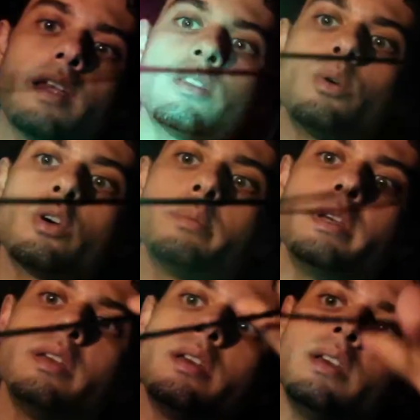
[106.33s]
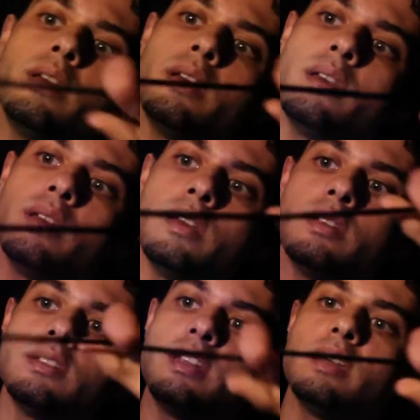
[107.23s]
that the orbit
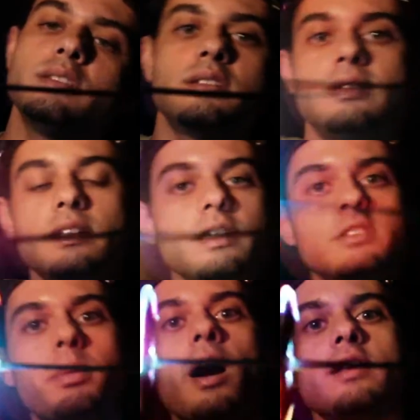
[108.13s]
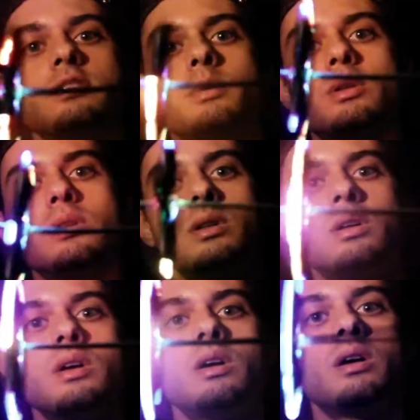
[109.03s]
stays as still as possible
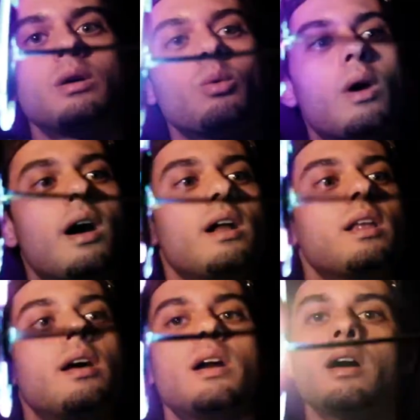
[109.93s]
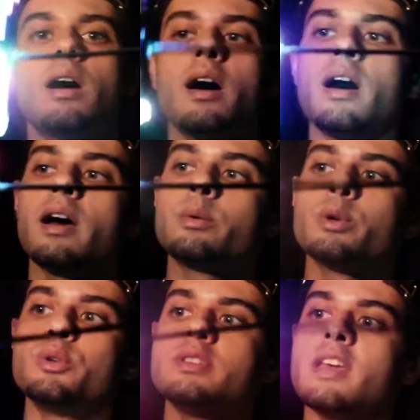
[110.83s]
while I
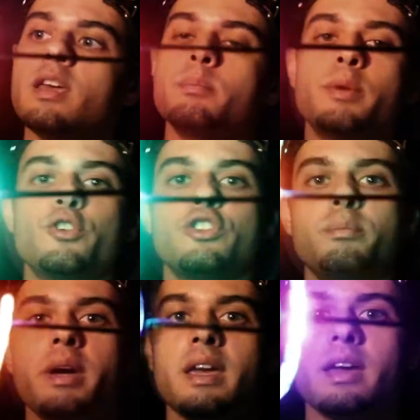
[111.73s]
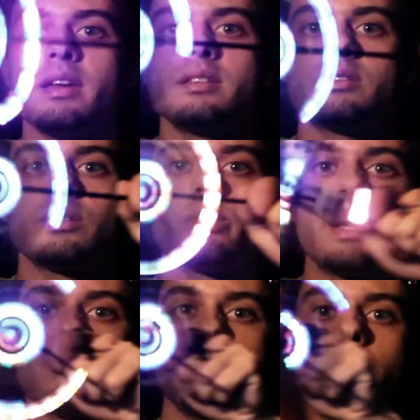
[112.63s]
rotate both of my hands
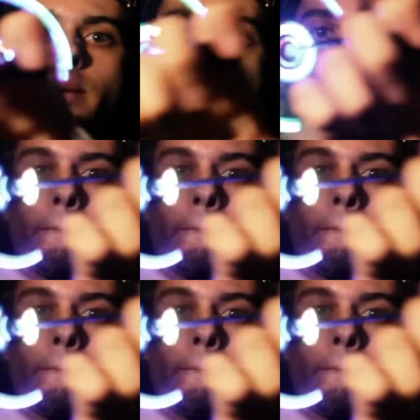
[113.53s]
around it.